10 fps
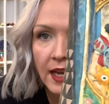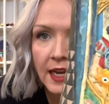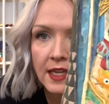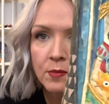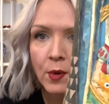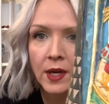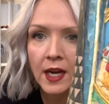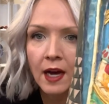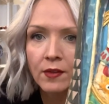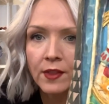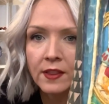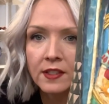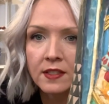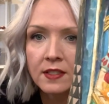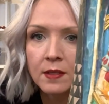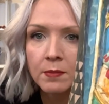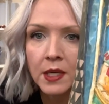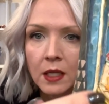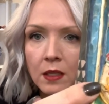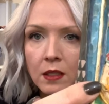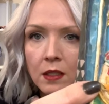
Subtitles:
and he pointed out that this is the mirror